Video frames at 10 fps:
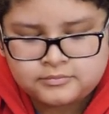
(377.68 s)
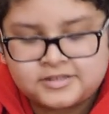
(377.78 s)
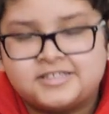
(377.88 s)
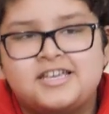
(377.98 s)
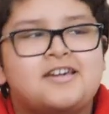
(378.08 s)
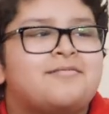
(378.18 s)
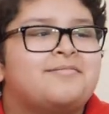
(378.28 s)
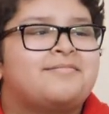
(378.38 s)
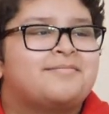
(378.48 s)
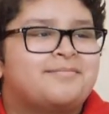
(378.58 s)
See?
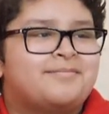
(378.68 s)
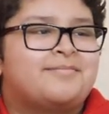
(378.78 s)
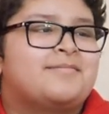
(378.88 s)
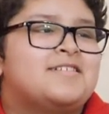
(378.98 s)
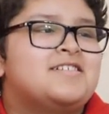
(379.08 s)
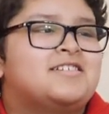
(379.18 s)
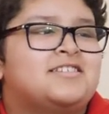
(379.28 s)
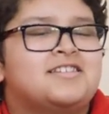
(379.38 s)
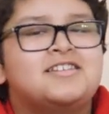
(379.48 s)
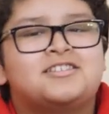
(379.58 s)

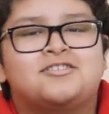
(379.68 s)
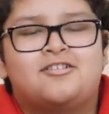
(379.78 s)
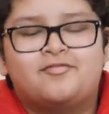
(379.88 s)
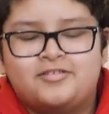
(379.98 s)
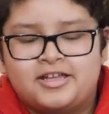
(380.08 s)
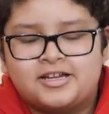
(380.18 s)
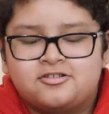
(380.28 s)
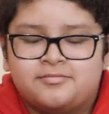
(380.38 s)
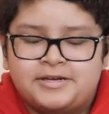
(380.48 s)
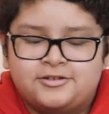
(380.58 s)
Easily solved like a
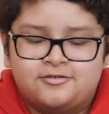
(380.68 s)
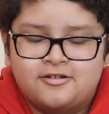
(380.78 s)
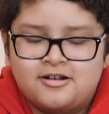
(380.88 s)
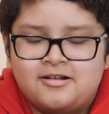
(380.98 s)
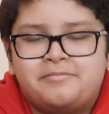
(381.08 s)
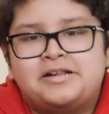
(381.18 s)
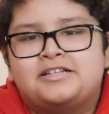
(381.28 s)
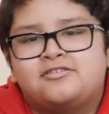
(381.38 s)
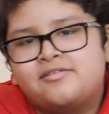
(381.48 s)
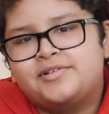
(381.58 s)
2x2. But
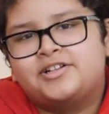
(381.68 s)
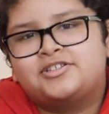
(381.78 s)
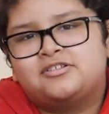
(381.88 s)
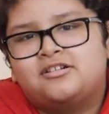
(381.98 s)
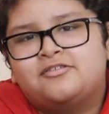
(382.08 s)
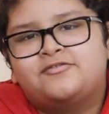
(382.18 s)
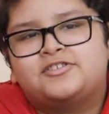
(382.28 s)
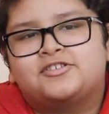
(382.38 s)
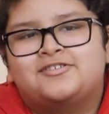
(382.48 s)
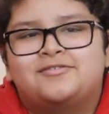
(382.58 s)
that's not a real solve,
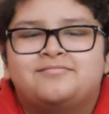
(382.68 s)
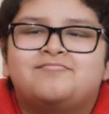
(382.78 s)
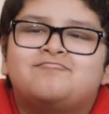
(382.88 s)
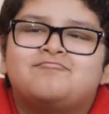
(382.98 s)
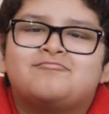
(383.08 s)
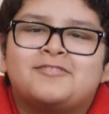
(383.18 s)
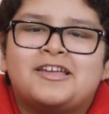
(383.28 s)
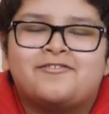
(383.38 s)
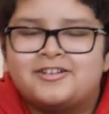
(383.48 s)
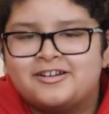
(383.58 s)
so if you're